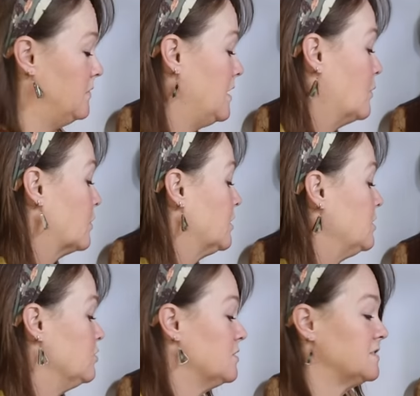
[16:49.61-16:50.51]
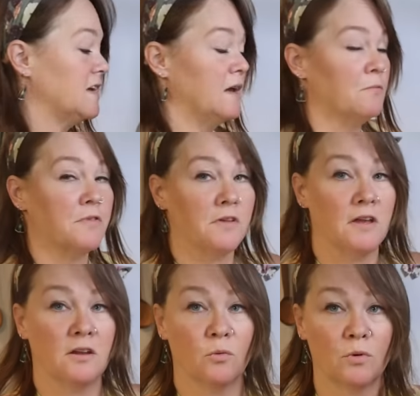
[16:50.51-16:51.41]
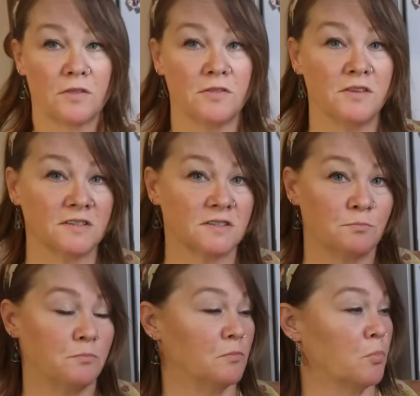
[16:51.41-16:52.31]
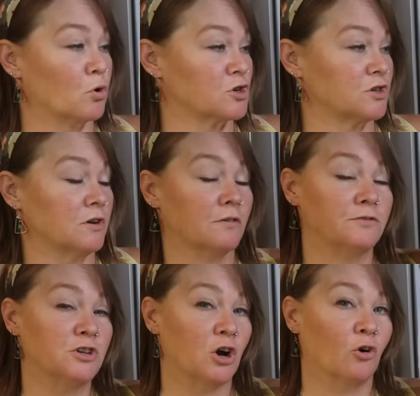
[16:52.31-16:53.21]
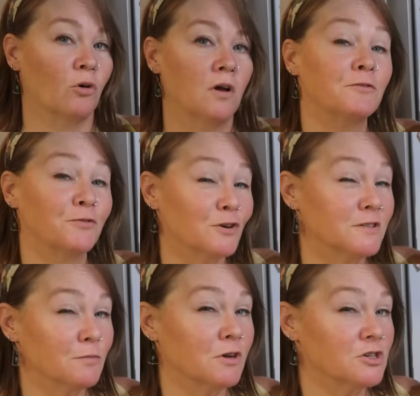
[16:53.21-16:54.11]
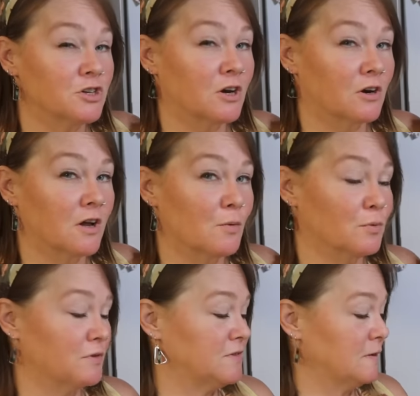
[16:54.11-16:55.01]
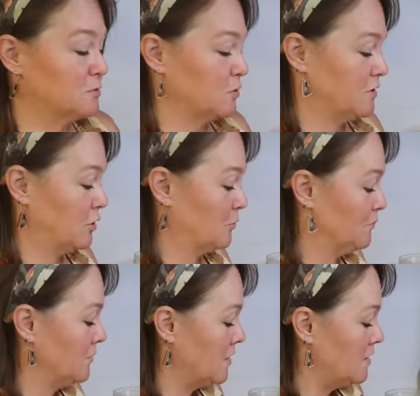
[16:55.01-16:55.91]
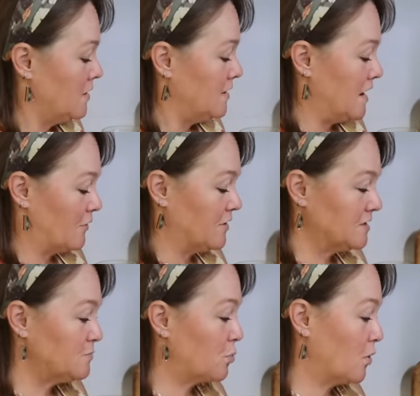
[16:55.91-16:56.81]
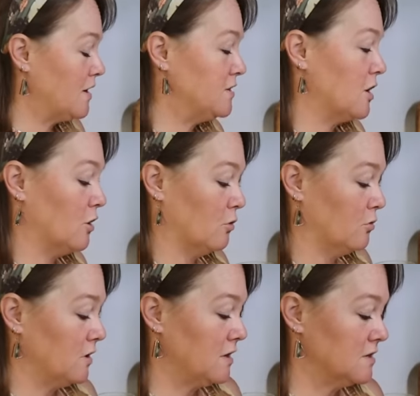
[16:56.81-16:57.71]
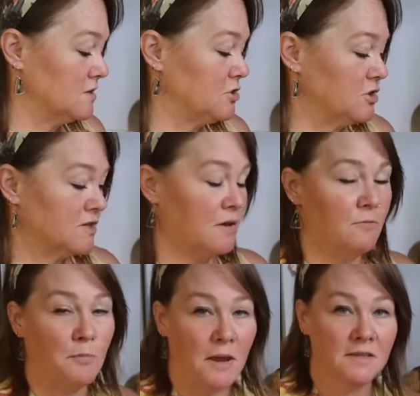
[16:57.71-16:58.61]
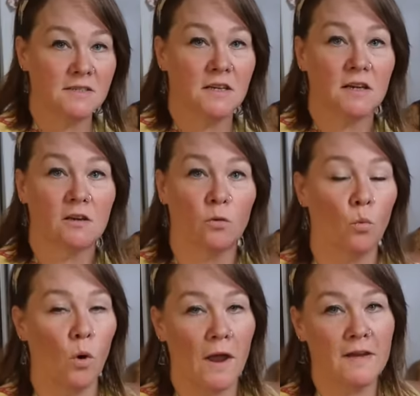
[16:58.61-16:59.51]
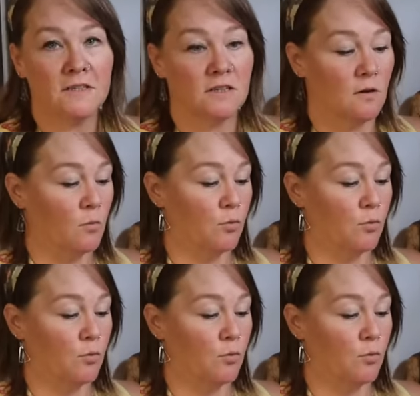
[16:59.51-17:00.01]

Now we're going to do the same thing with this portion of dough, but first I'm going to share a couple of tips with you. Now this bread dough is just a basic white